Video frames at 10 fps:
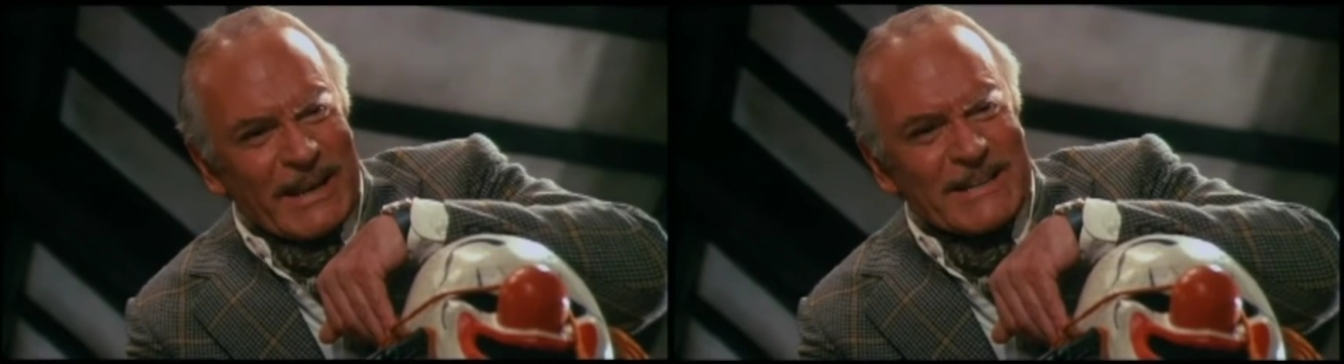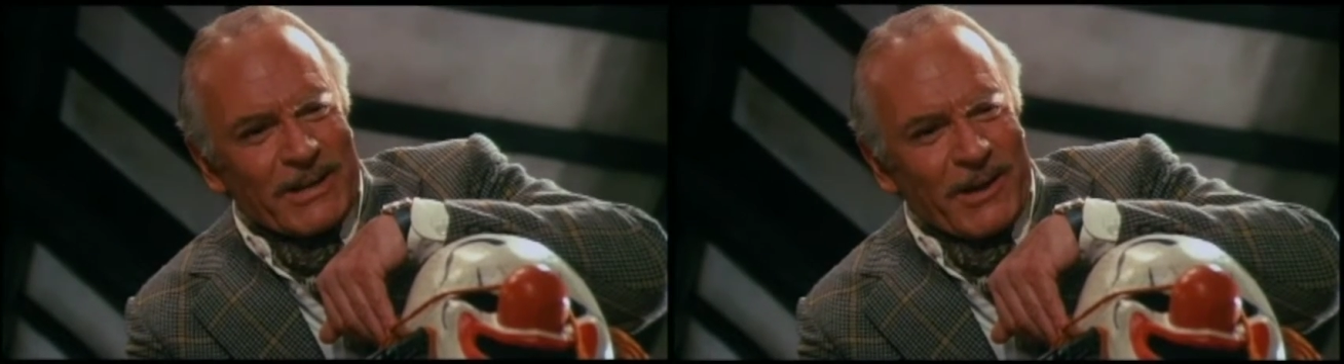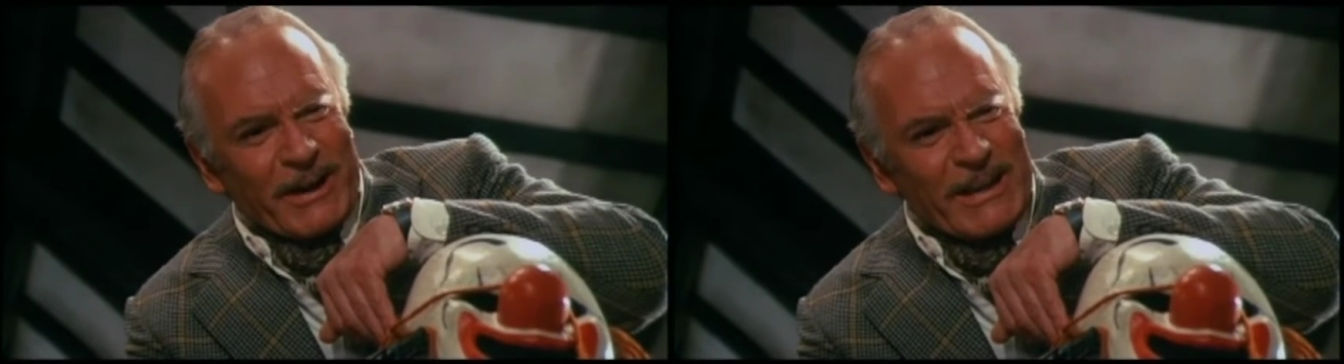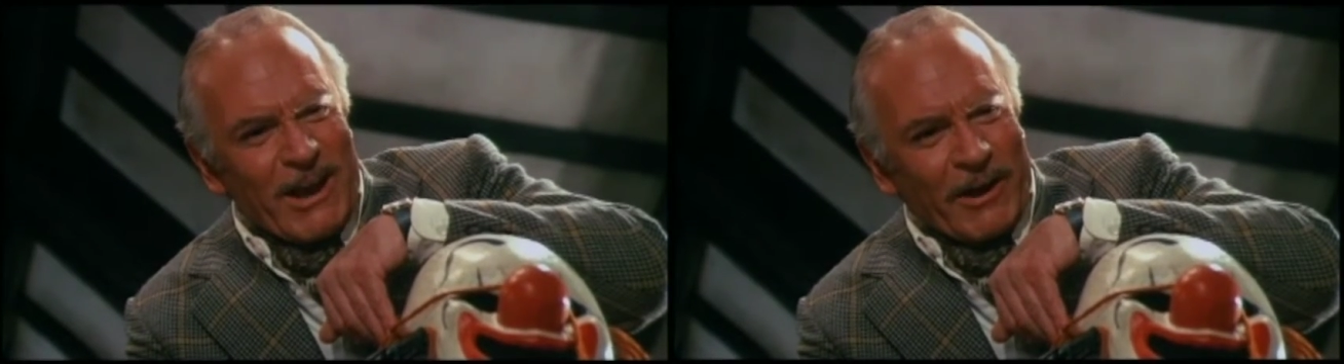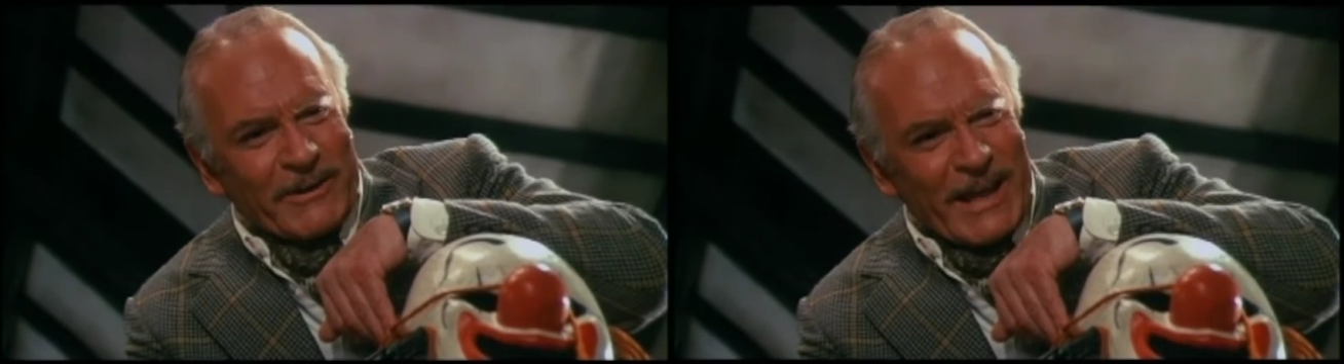easy on a
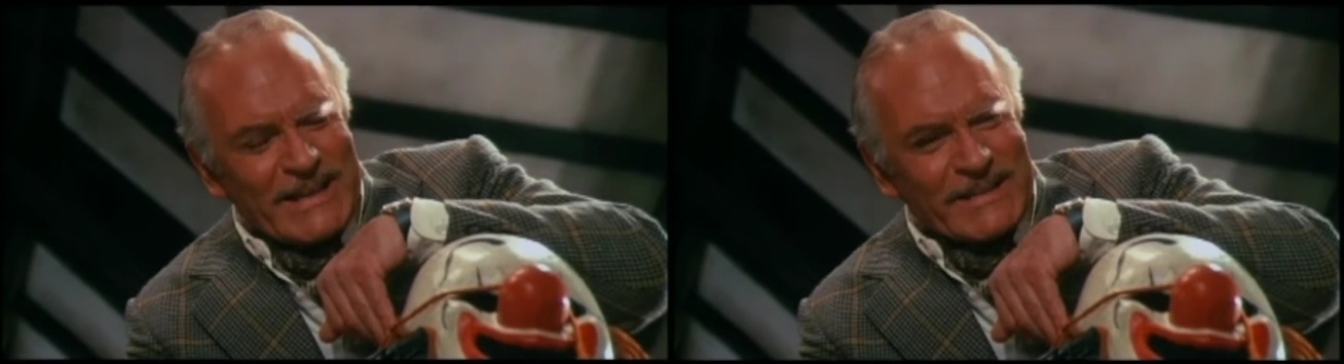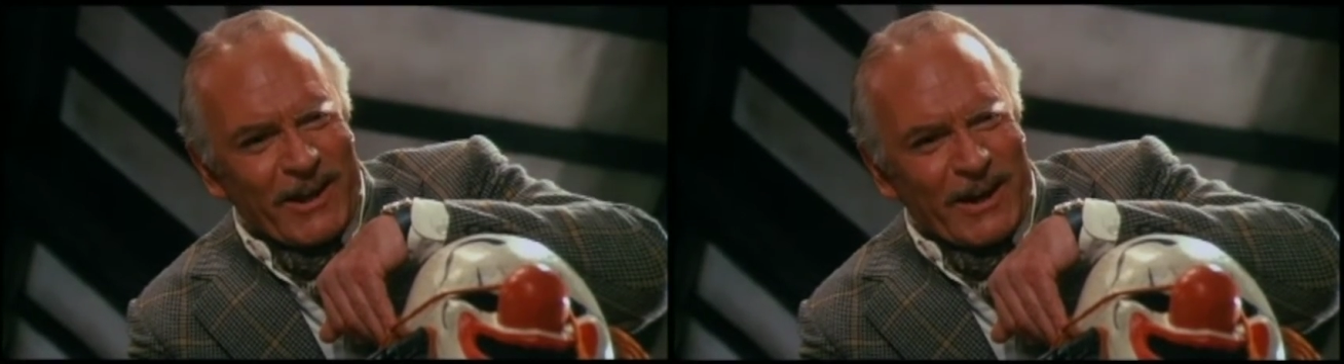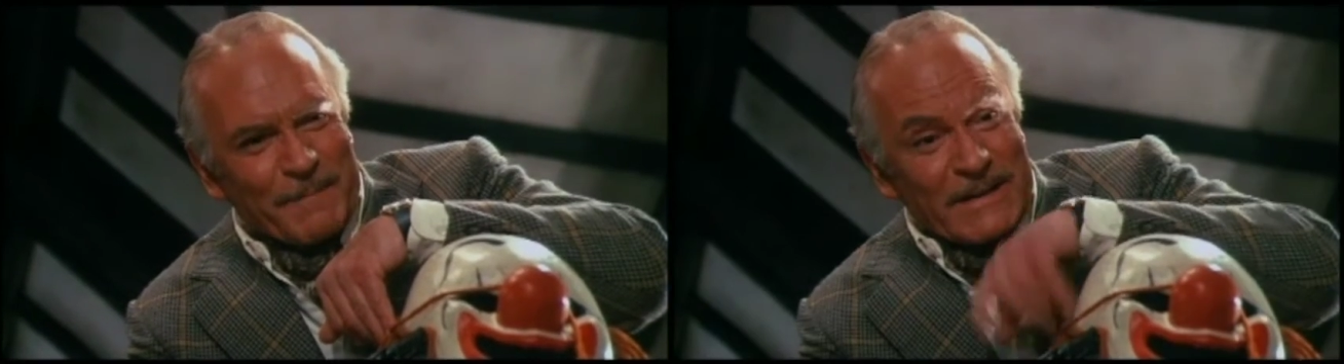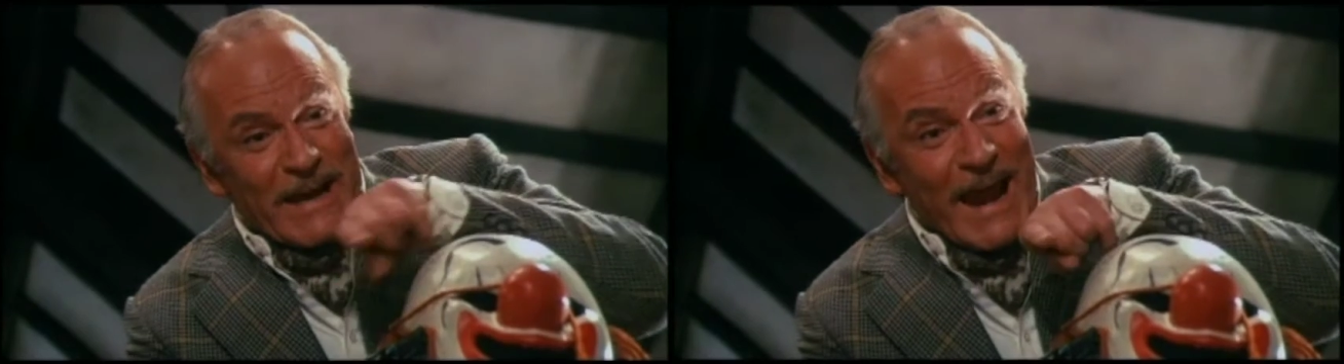yacht, easy on a beach.